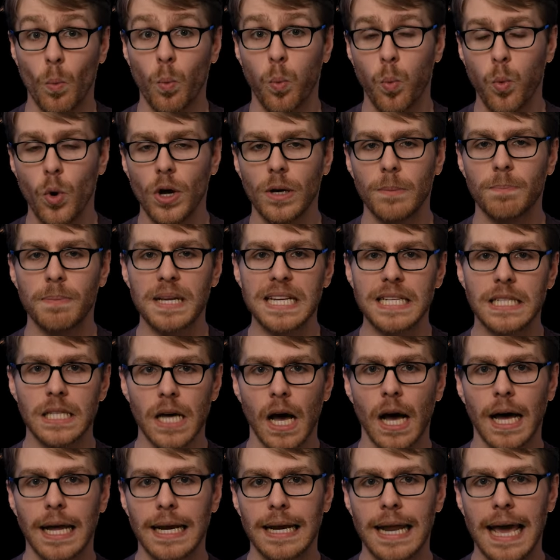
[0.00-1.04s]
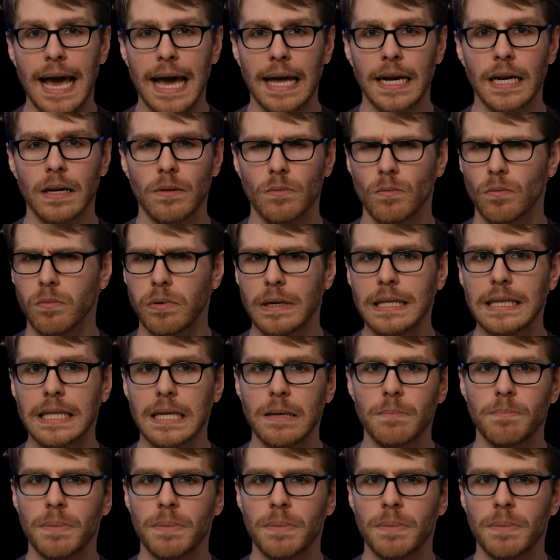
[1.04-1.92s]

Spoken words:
would be done had it really